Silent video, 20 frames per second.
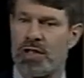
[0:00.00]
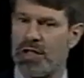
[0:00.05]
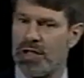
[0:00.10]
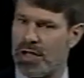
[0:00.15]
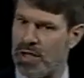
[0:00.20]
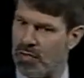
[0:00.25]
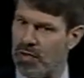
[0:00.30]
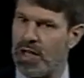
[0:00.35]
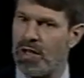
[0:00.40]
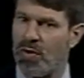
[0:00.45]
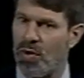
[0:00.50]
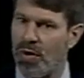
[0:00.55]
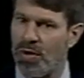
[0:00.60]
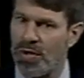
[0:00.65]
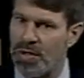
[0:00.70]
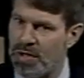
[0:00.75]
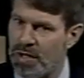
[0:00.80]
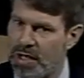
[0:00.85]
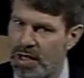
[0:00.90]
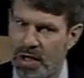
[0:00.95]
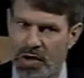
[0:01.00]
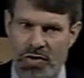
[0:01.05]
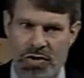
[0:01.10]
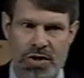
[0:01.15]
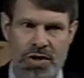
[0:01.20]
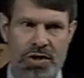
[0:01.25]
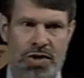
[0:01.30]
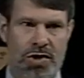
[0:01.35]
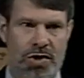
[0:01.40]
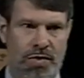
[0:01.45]
because 3/4 of
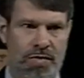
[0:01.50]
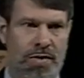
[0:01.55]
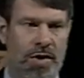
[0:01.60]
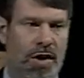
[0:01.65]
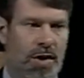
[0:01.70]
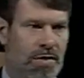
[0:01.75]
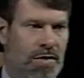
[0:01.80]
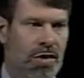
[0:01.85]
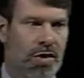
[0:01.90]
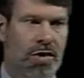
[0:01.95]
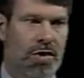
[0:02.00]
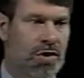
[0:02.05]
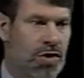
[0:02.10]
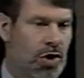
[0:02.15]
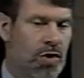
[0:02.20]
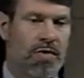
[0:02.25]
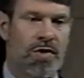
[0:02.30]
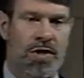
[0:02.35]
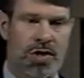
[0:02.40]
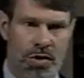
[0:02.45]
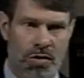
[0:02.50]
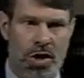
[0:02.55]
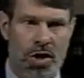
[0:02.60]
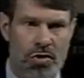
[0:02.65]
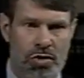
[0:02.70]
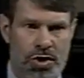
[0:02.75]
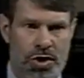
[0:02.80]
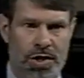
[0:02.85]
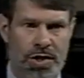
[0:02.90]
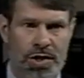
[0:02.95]
the of the Earth's surface are
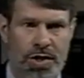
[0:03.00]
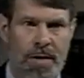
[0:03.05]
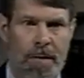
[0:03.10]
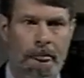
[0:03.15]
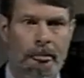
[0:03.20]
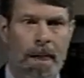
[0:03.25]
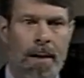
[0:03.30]
oceans.